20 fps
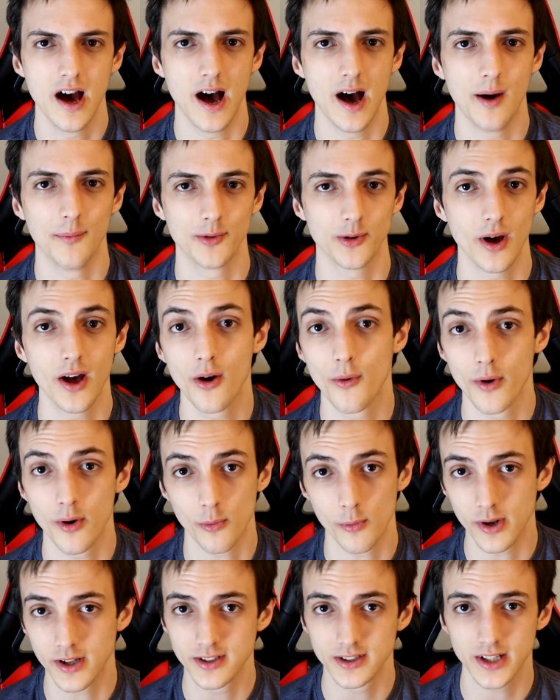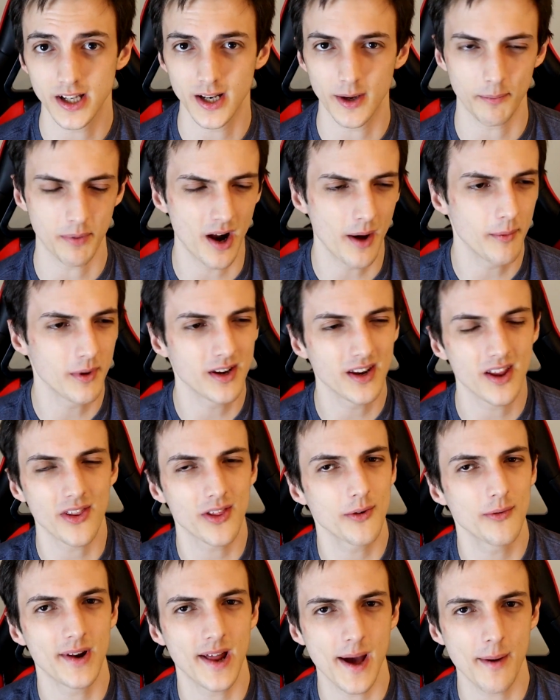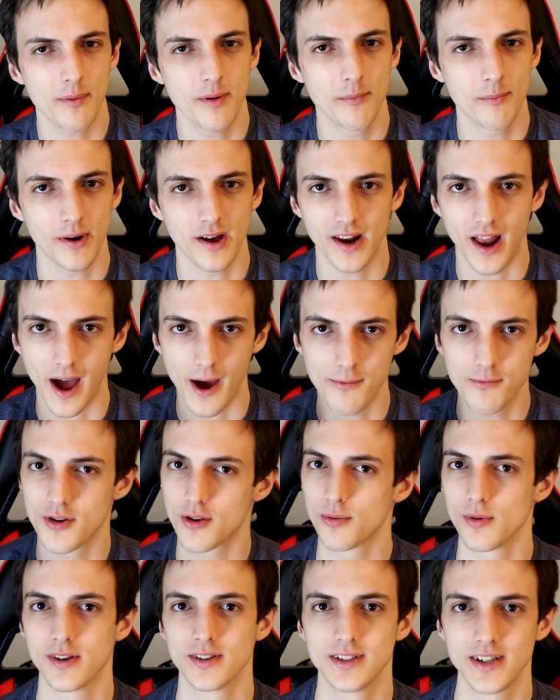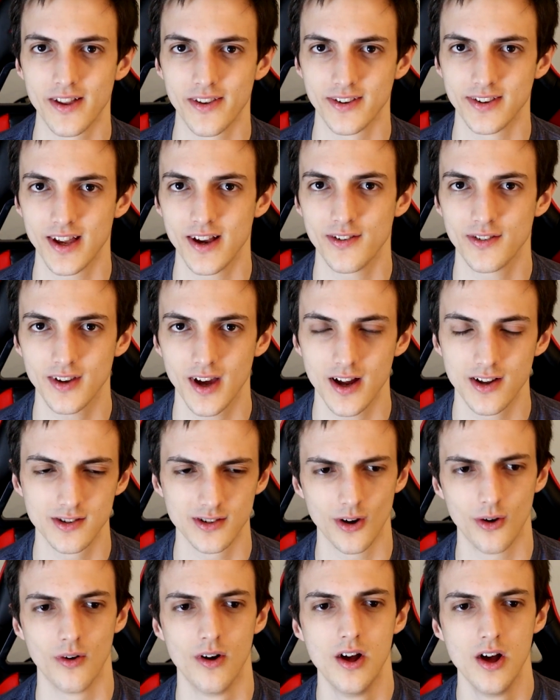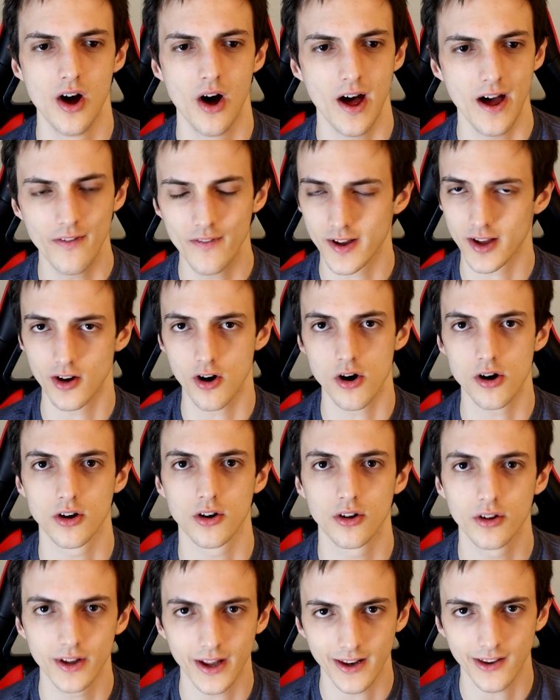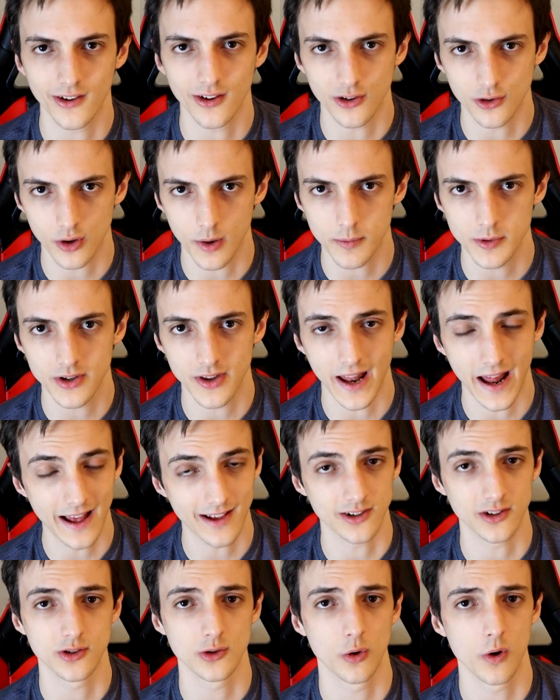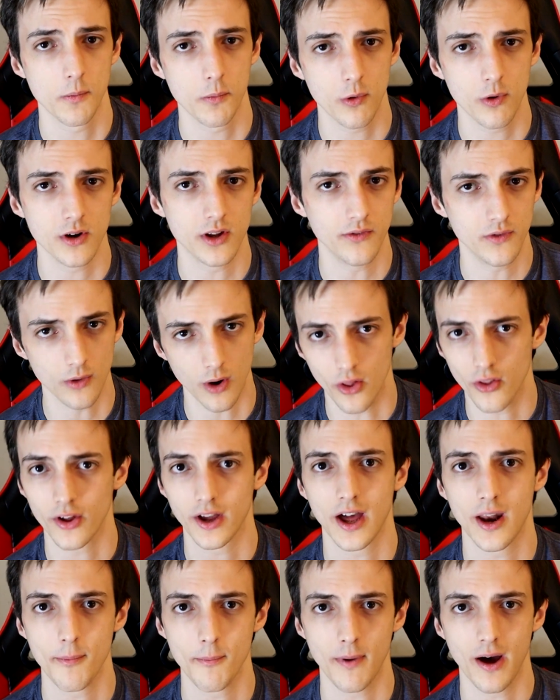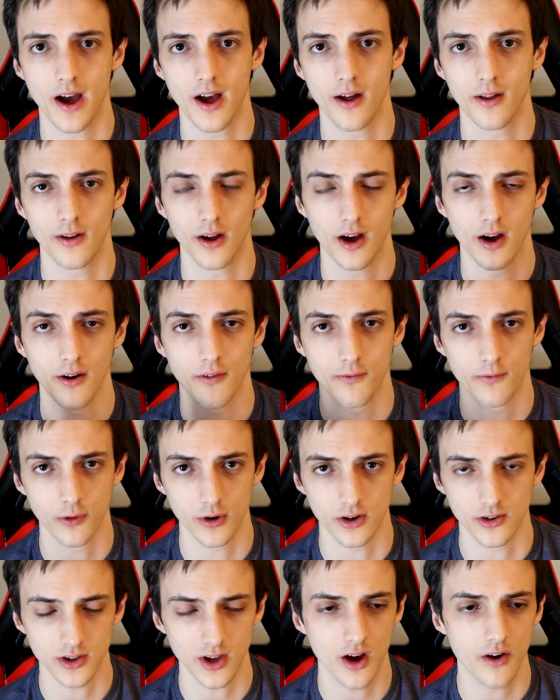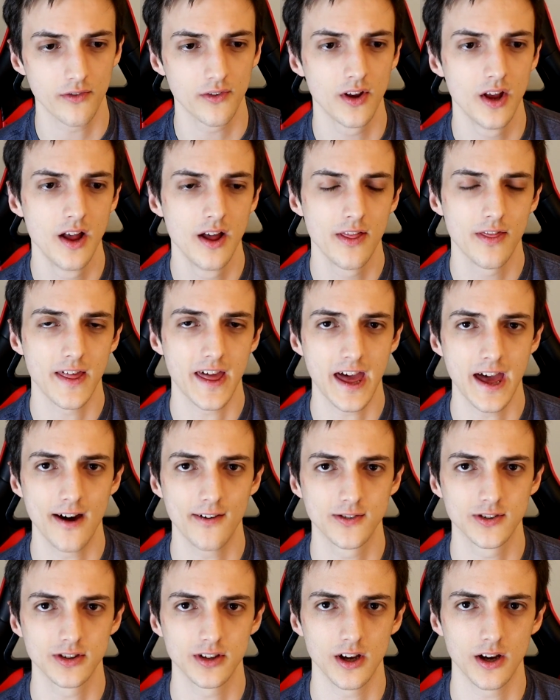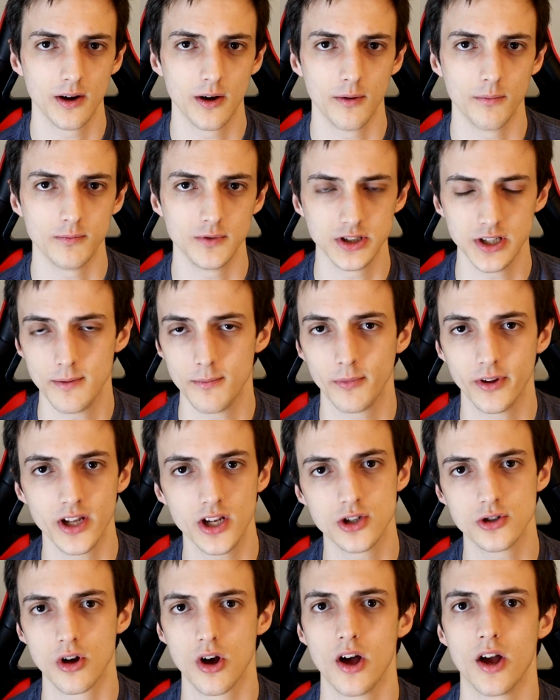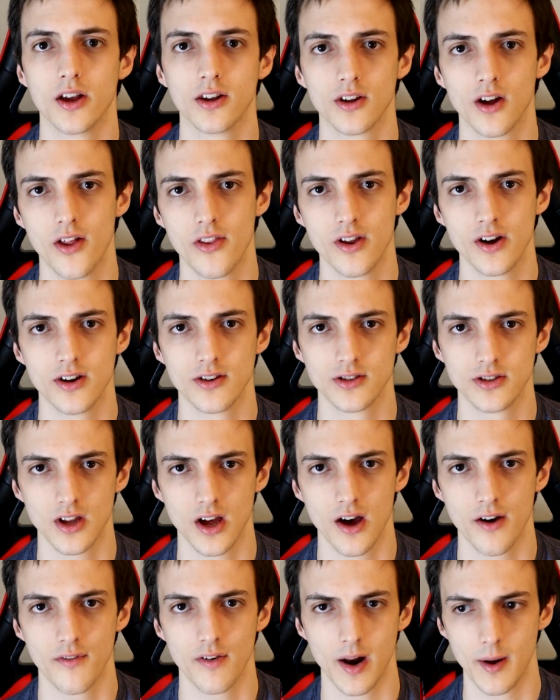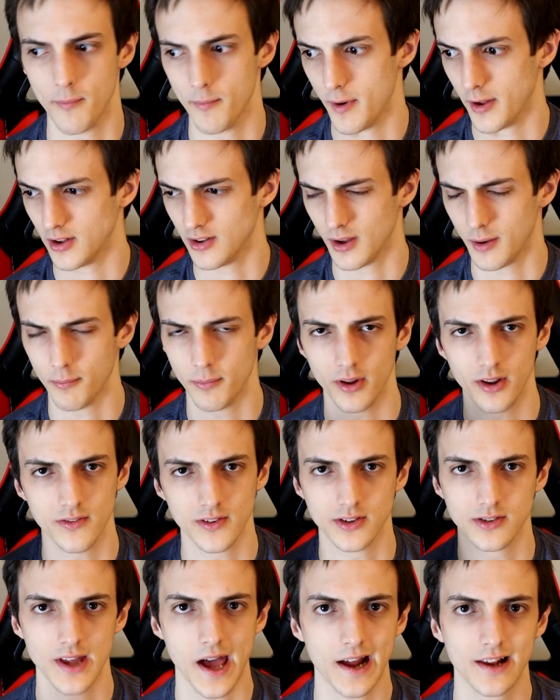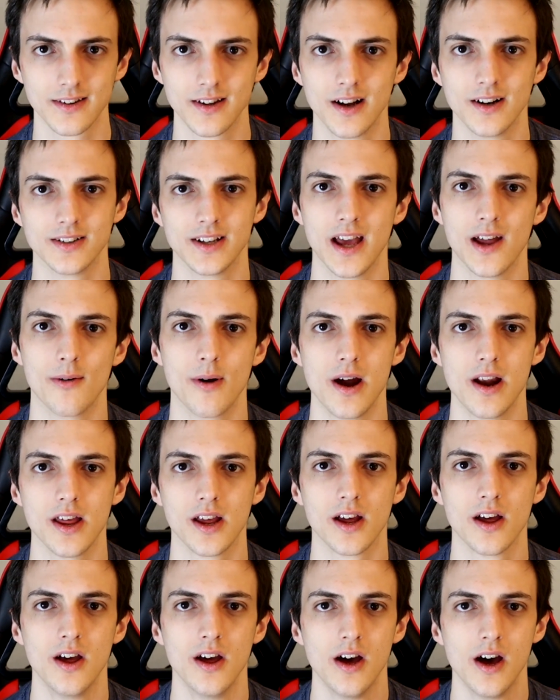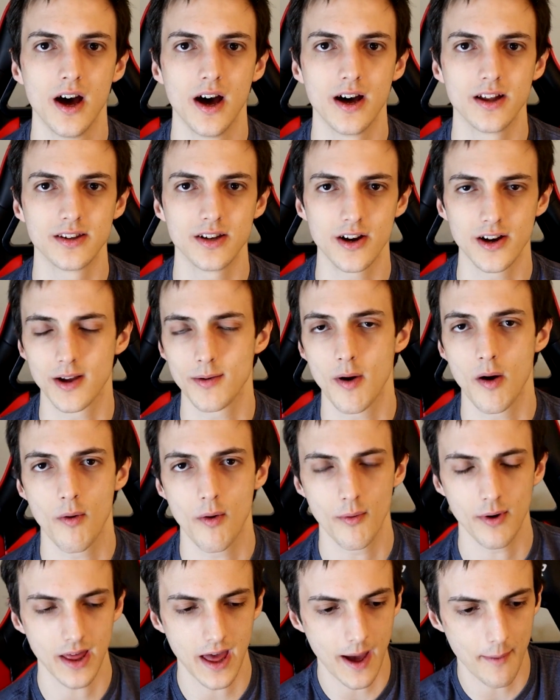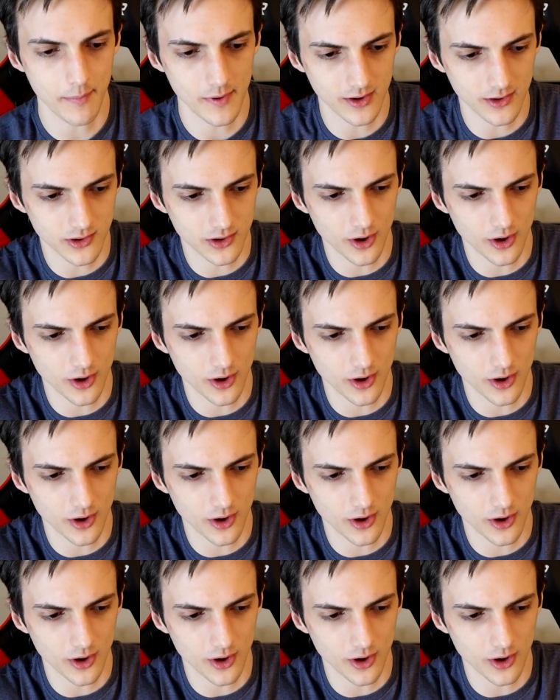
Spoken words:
So I don't want to risk it. Probably nothing would happen, but I just want to stay on the safe side. So I'll have like an article link in the description that has the storyboards if you want to look at them for yourself. They have some Jim Lee drawings on there and stuff, and I believe it's Zack Snyder's handwriting talking about what would happen.